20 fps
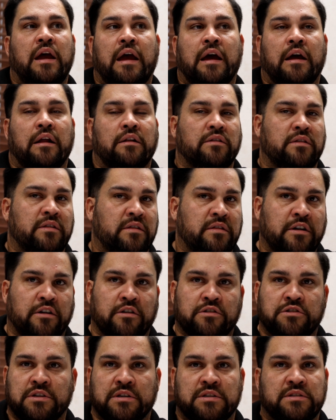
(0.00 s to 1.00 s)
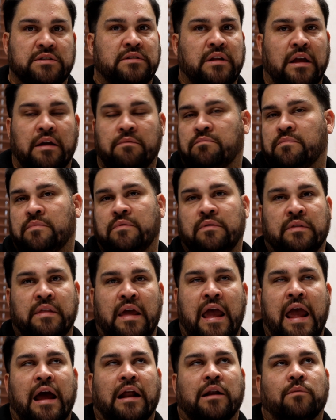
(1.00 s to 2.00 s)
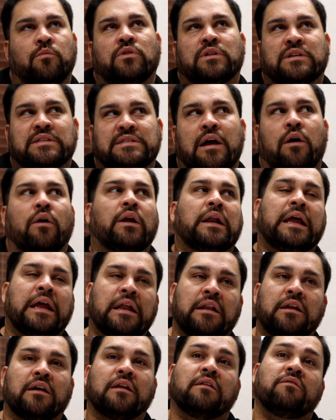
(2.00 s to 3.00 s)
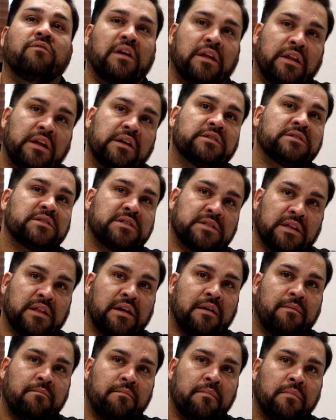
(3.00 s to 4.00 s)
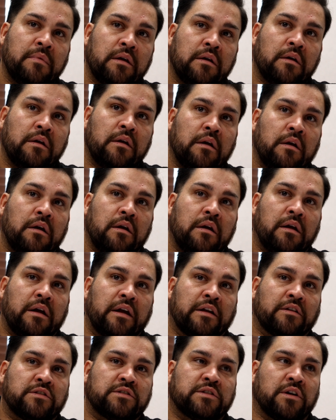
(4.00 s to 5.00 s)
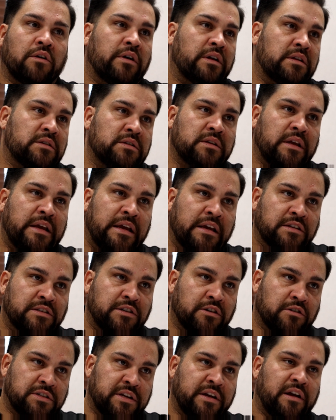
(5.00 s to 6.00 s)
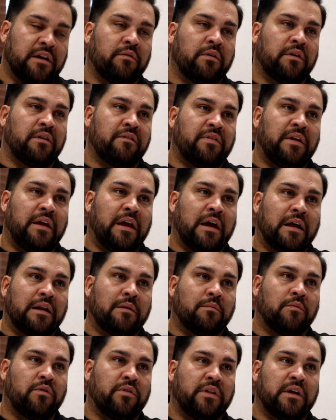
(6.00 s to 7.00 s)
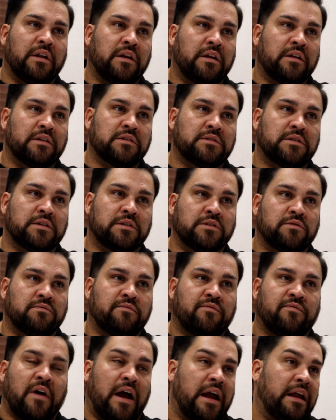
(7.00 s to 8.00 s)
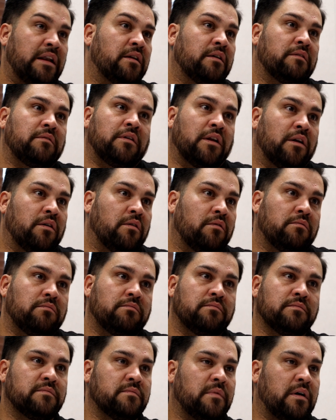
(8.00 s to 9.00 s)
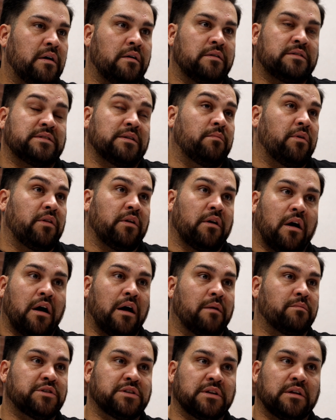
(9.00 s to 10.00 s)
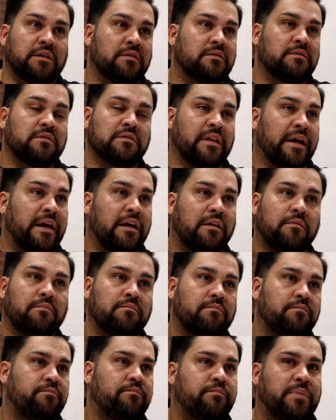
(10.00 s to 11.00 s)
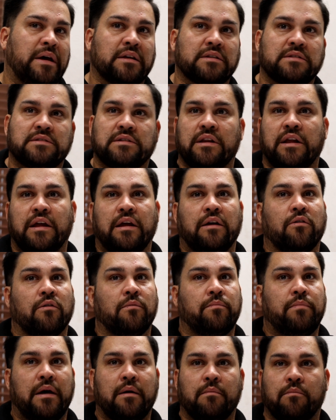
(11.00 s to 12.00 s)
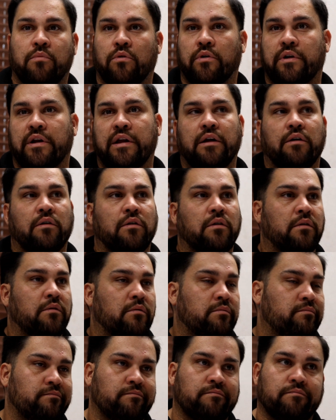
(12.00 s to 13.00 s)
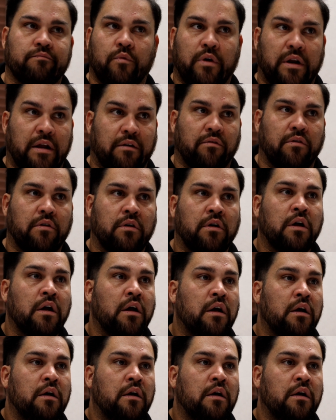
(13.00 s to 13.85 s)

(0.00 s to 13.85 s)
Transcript: and they're just, the animal is now an inconvenience to them, and so it's easier to get rid of the animal than it is to find, you know, some other option like pet sitting or pet boarding or whatever.